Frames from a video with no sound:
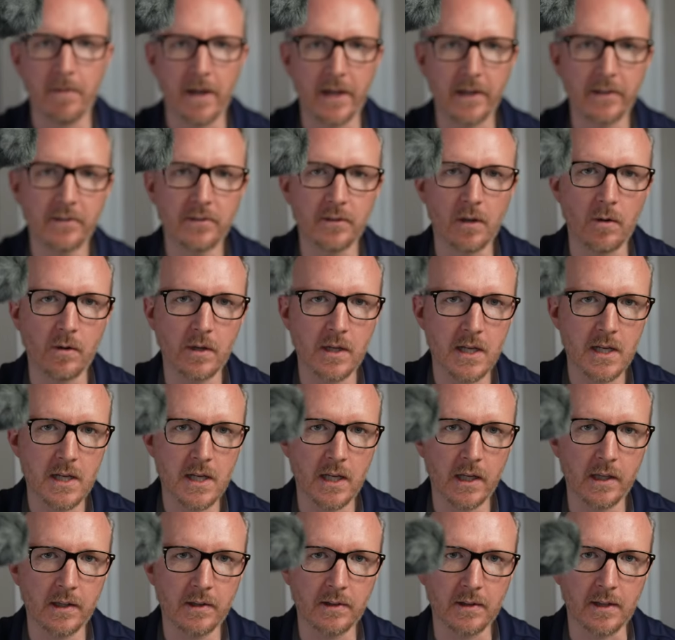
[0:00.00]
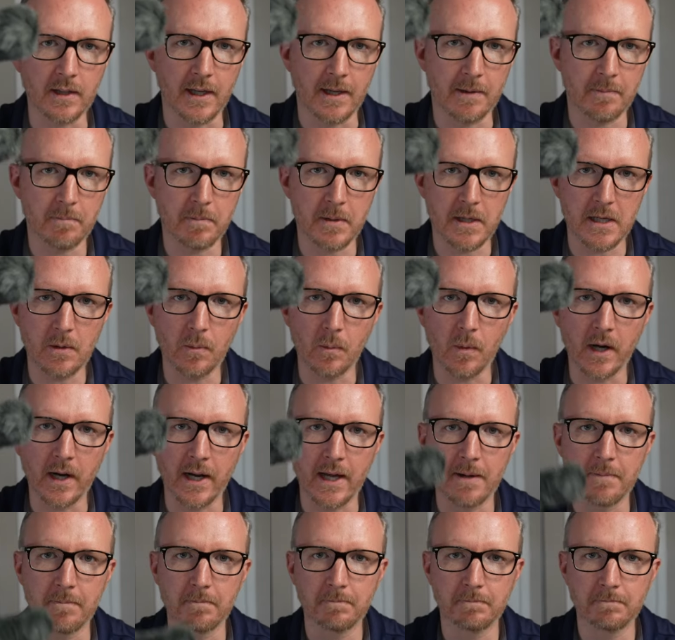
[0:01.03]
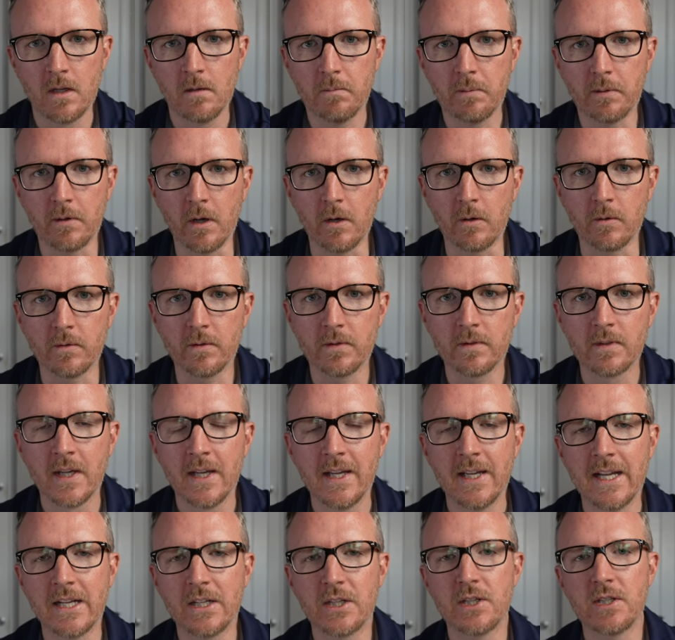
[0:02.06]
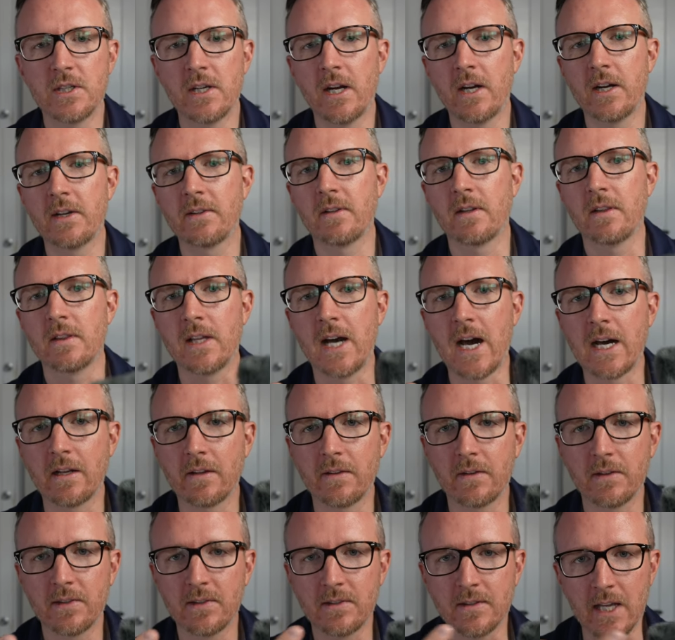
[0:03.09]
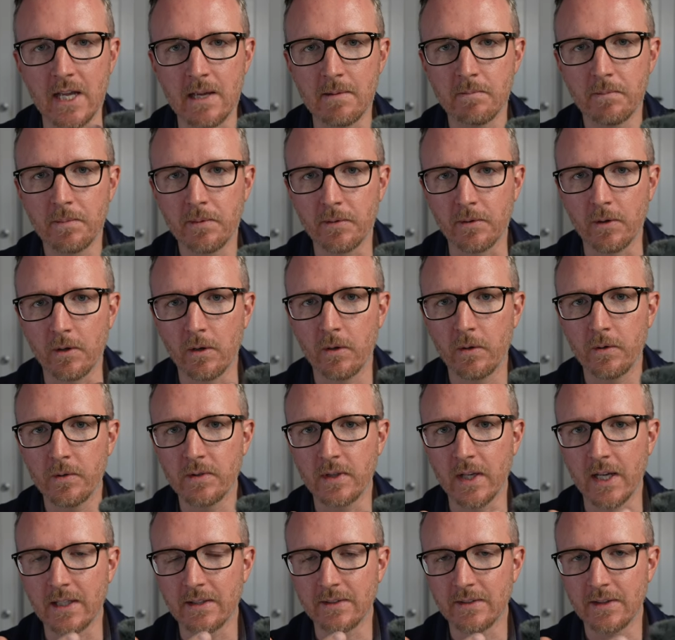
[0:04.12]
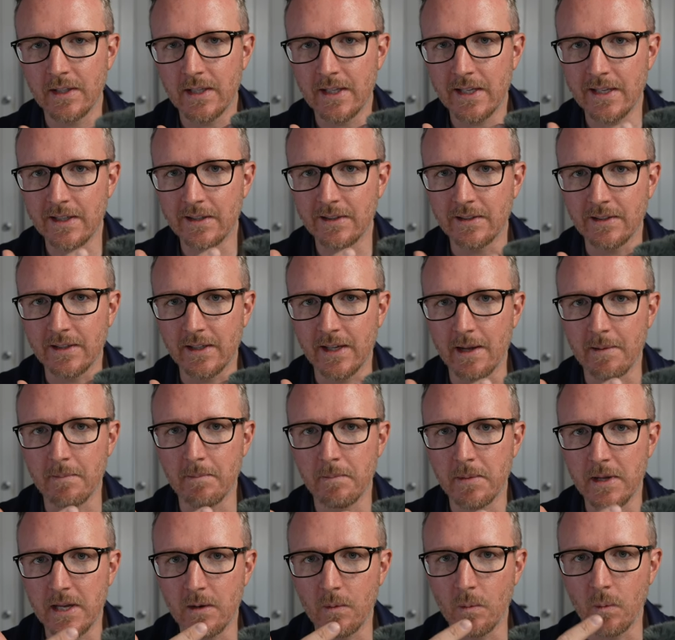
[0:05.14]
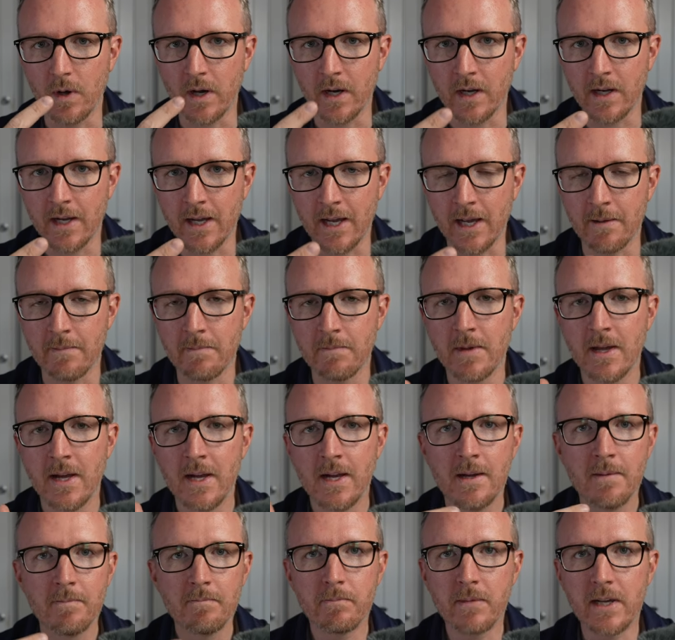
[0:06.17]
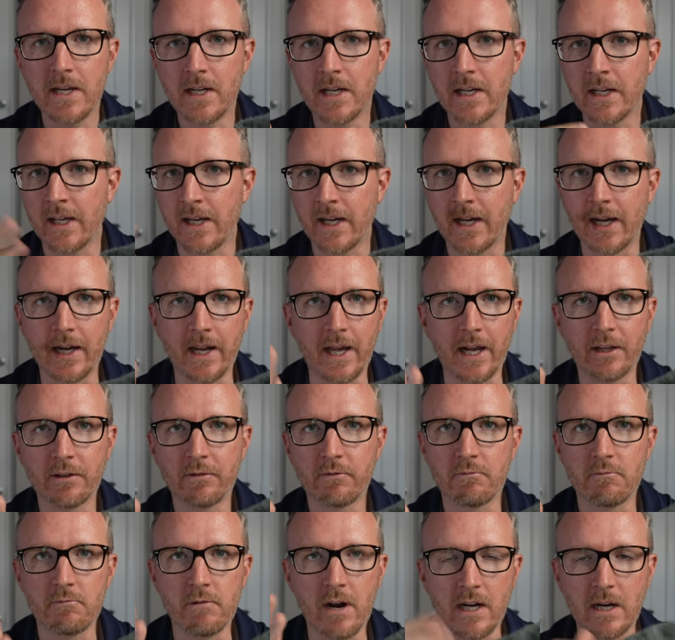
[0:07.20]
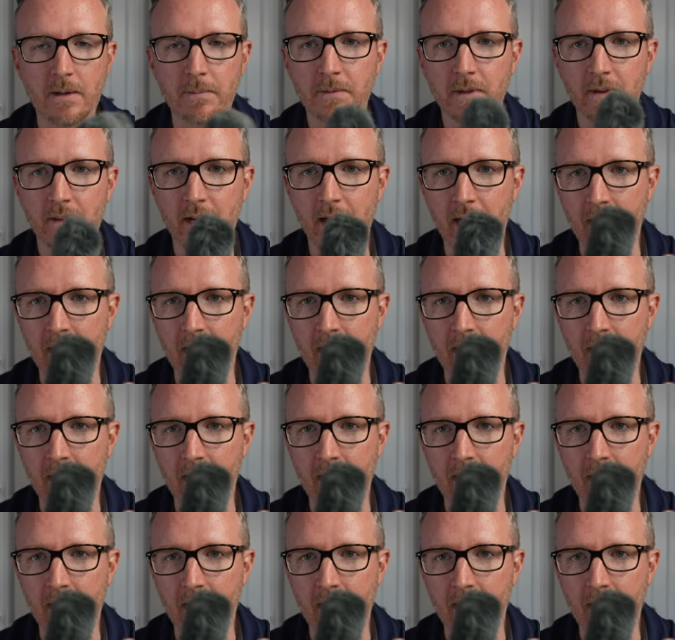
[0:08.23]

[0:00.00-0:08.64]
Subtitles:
my Sony ECM B1M. Pros. It shares a lot of the same pros as the ECM B1M, meaning it connects right up to the